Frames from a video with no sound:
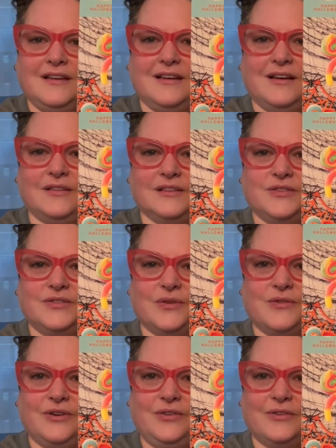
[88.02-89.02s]
Oh, it's
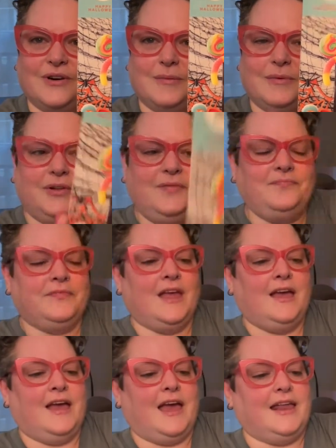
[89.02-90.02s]
so adorable.
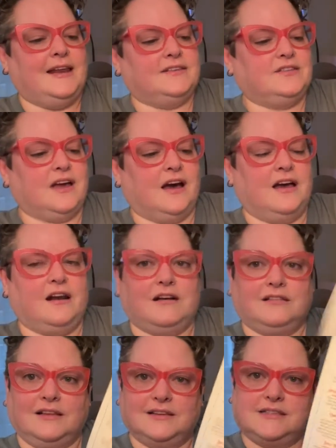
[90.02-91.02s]
And it's got our
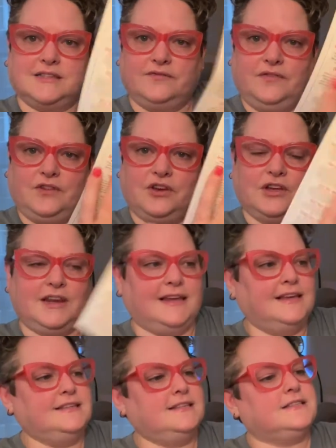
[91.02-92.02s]
list of
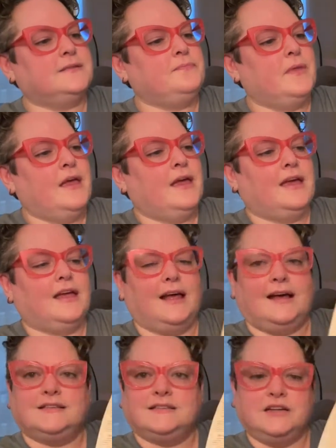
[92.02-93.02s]
goodies. It
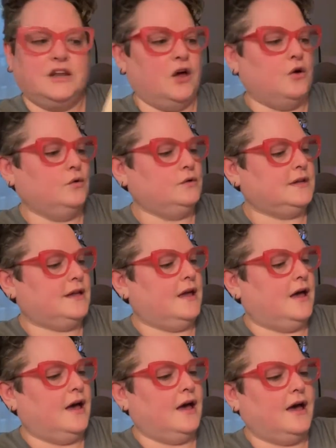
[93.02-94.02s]
has a note.
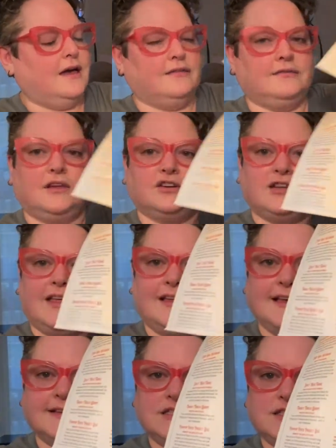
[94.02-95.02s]
Uh, they're telling
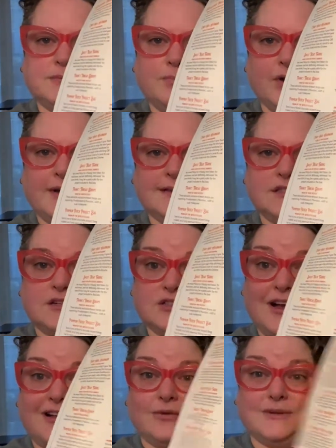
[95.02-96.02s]
us Spring and Stars
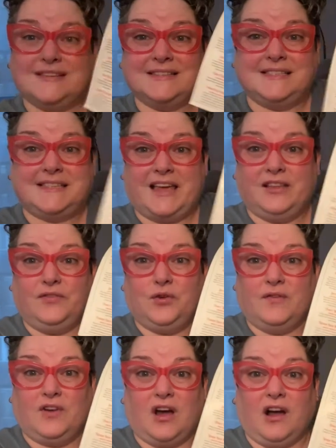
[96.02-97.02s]
Hollow is on sale. If you
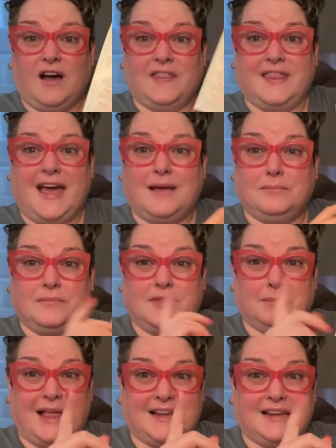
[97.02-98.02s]
have not gotten that,
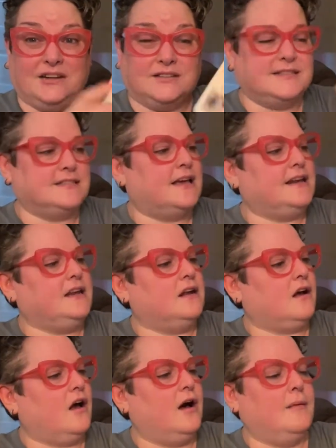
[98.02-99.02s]

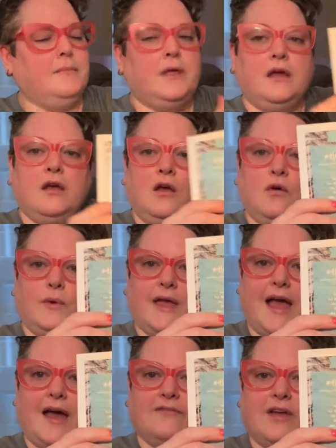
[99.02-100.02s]
theblackneedlesociety.com. We
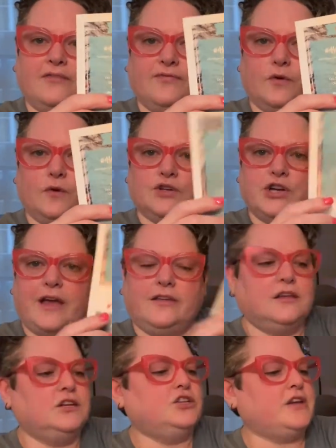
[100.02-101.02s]
have a photo
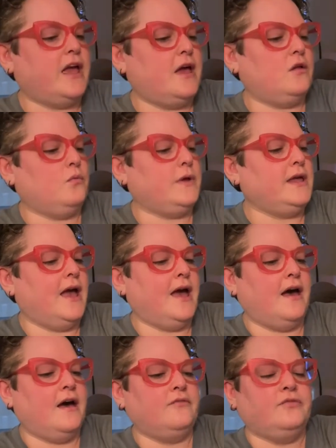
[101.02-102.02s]
challenge and we
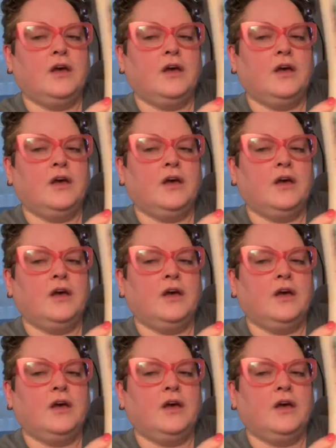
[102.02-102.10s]
have